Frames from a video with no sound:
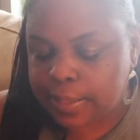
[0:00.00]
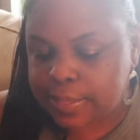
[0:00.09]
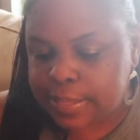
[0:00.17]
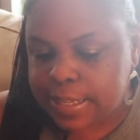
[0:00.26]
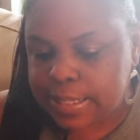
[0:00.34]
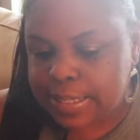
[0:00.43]

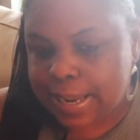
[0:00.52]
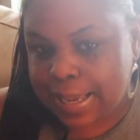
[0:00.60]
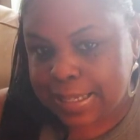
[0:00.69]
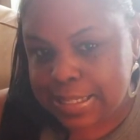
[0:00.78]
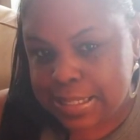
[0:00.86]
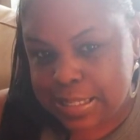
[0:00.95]
The
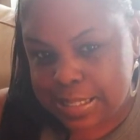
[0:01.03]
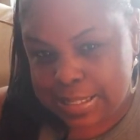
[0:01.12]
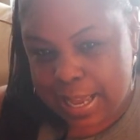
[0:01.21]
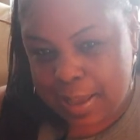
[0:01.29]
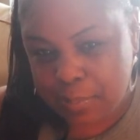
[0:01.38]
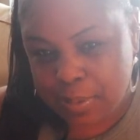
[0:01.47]
next
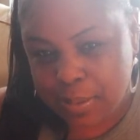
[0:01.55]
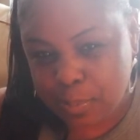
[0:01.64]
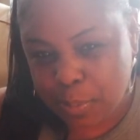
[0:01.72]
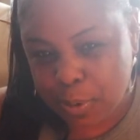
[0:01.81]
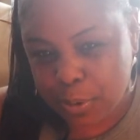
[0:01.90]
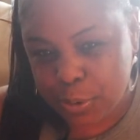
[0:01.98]
step,
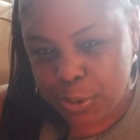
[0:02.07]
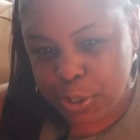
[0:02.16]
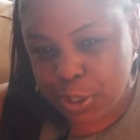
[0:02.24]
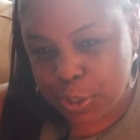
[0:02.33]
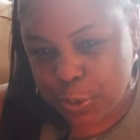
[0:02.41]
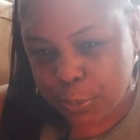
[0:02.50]
part
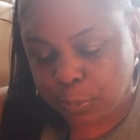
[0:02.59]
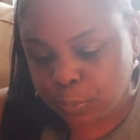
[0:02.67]
2,